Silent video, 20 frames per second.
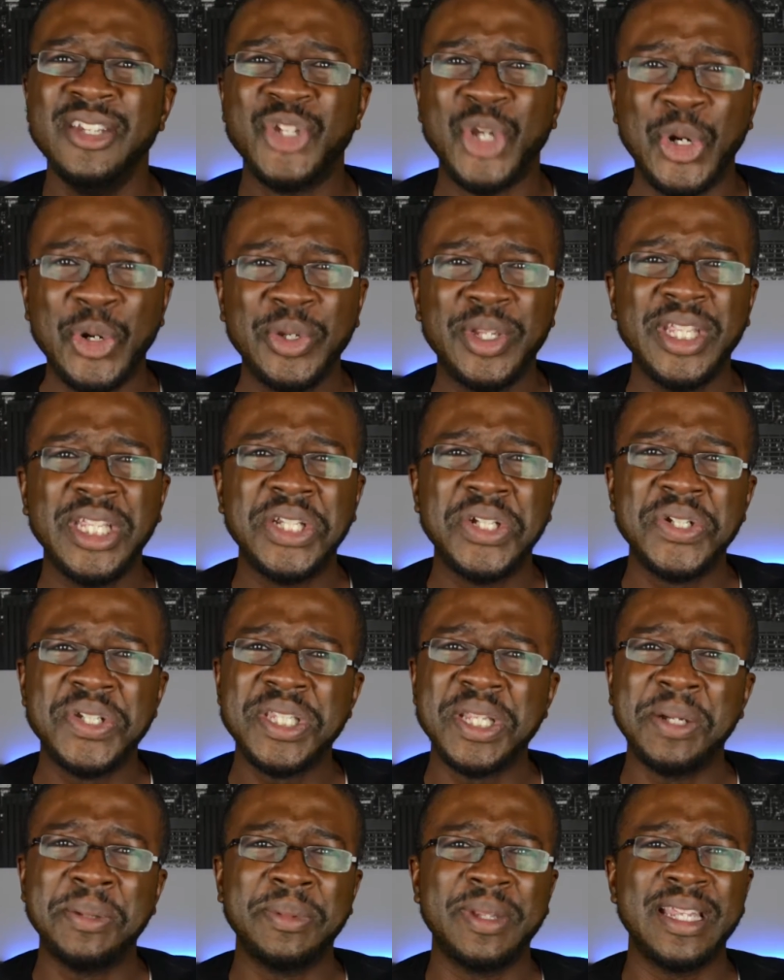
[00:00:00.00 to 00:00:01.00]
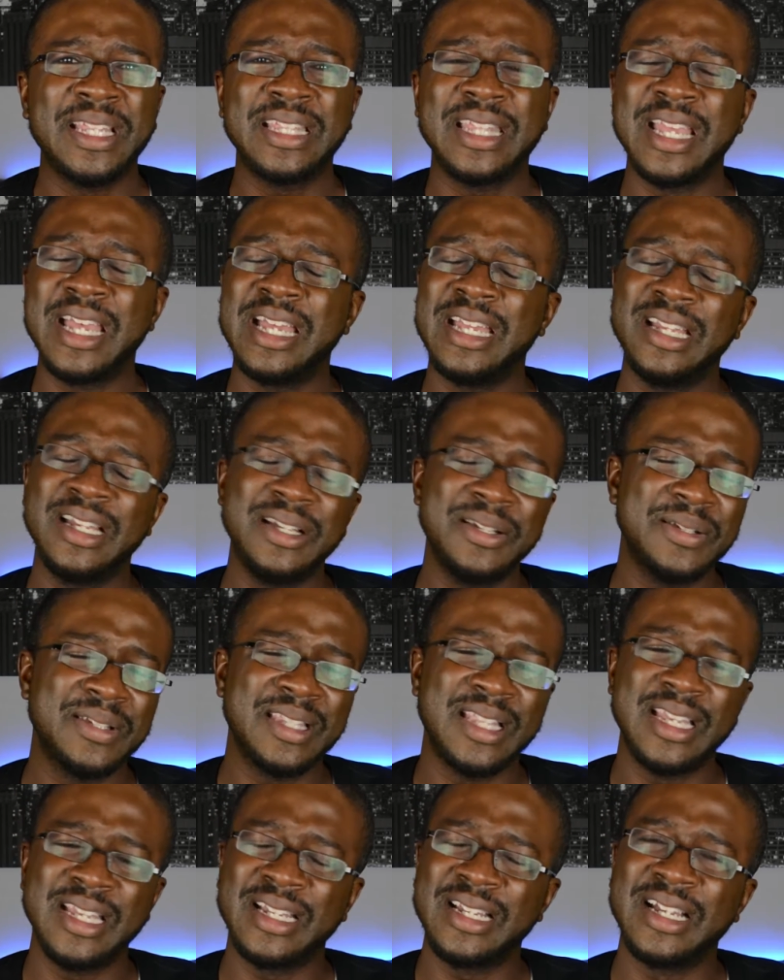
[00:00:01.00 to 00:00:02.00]
Turkey or something like that. I was
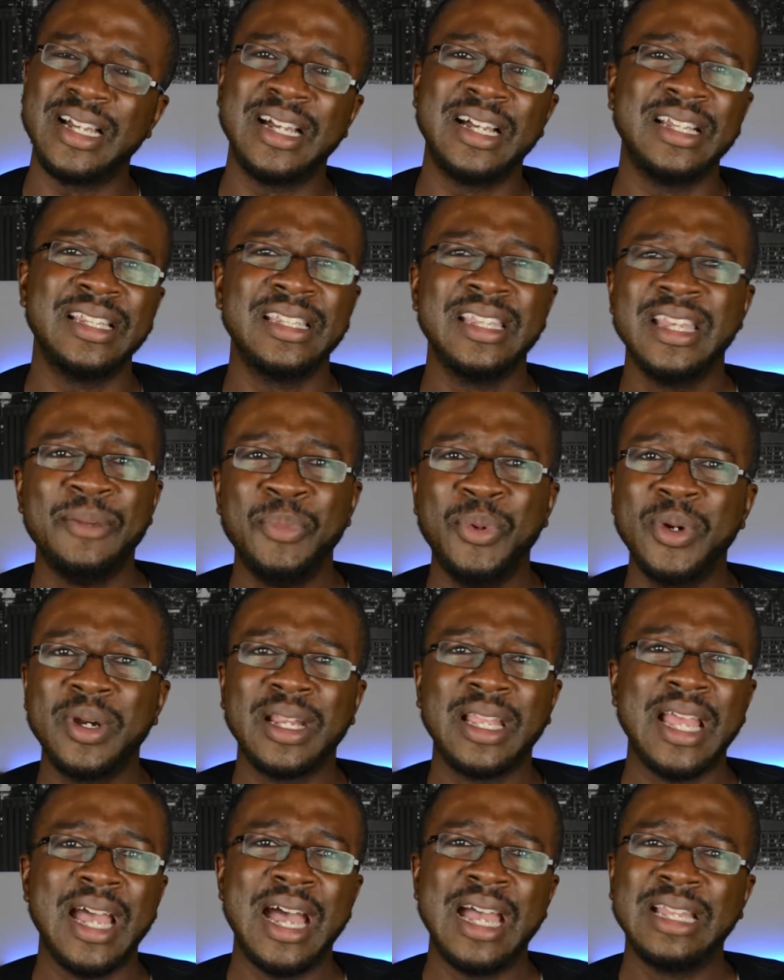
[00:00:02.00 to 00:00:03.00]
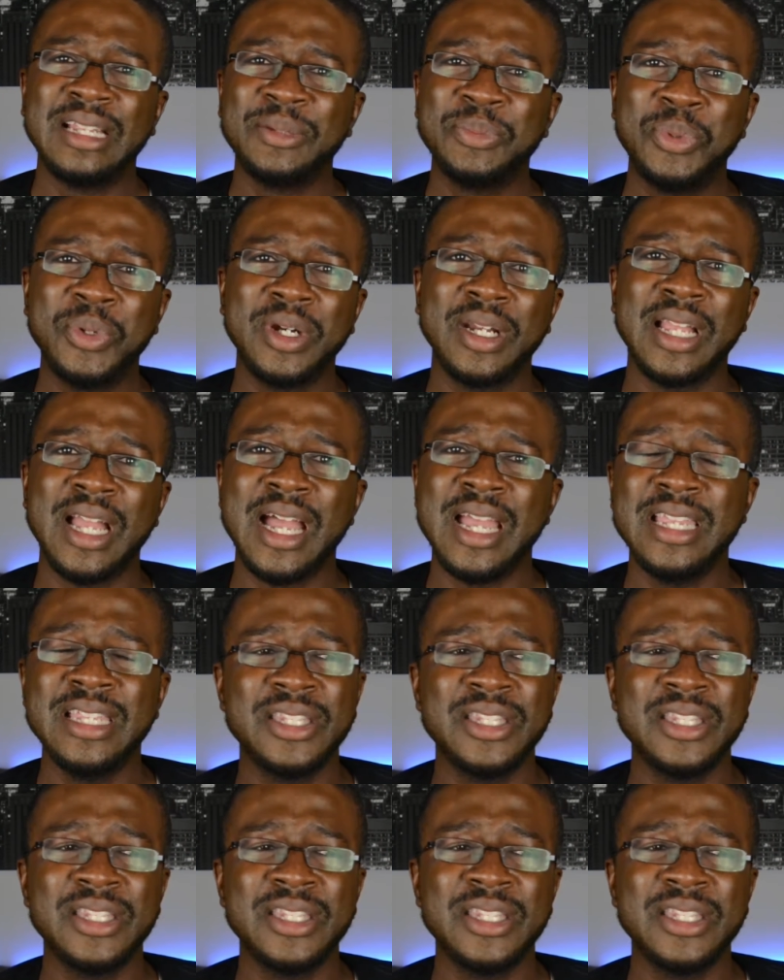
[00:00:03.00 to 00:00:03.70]
like, poor guy, poor guy.